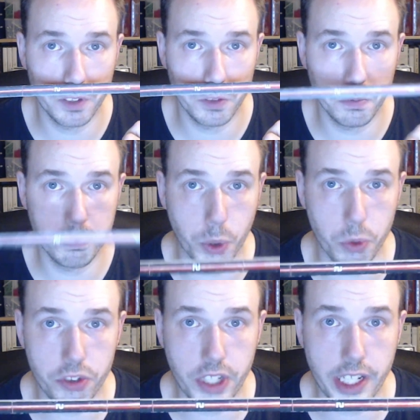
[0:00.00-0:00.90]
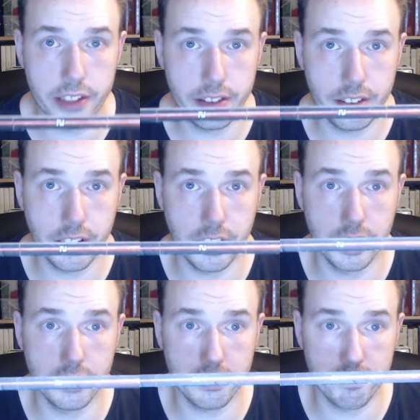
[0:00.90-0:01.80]
bonus dice
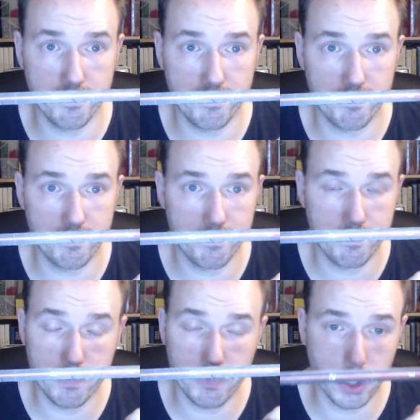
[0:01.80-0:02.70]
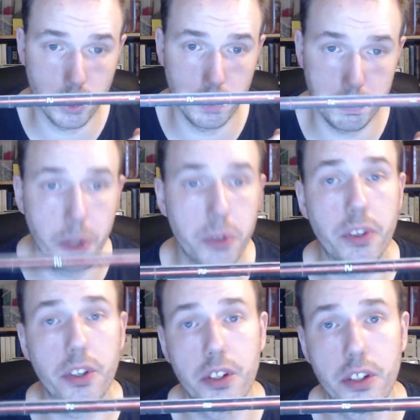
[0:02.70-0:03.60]
and for both
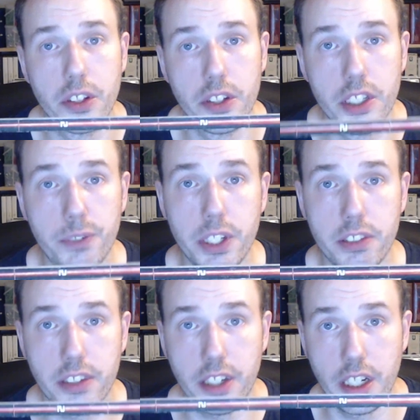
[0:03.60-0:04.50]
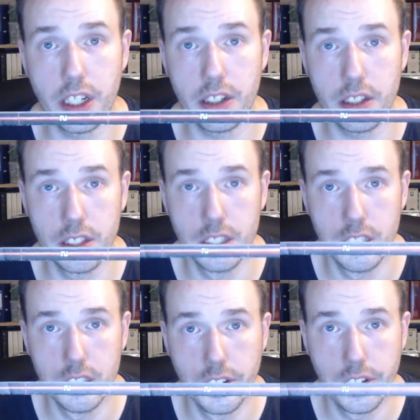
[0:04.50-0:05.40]
defense and
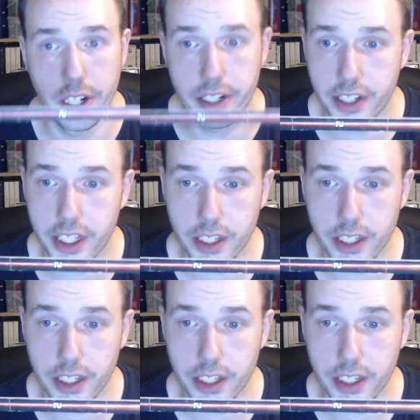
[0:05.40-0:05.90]
attack.